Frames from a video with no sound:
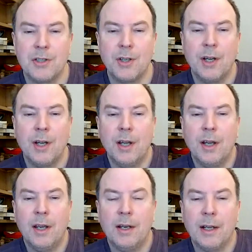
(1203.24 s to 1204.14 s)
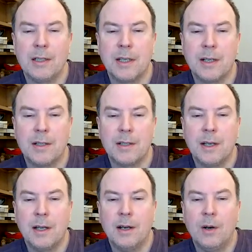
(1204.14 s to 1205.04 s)
an itch in that
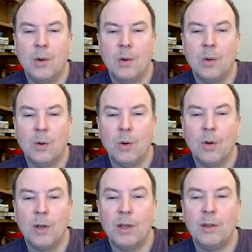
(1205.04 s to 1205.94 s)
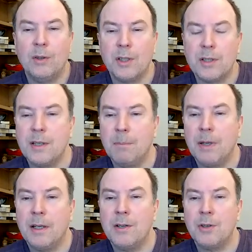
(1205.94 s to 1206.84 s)
sense. Or you just
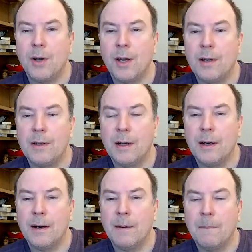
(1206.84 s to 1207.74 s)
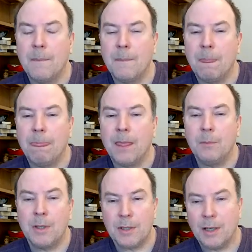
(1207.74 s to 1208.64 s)
simply enjoy it,
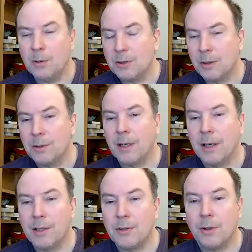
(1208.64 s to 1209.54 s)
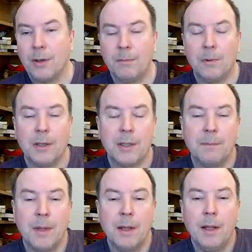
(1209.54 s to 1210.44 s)
which I also do. I enjoy it,
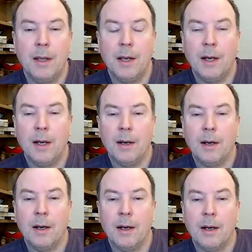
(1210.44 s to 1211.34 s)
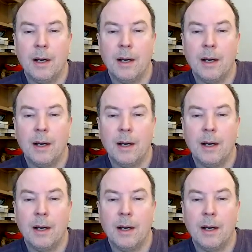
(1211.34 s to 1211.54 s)
right?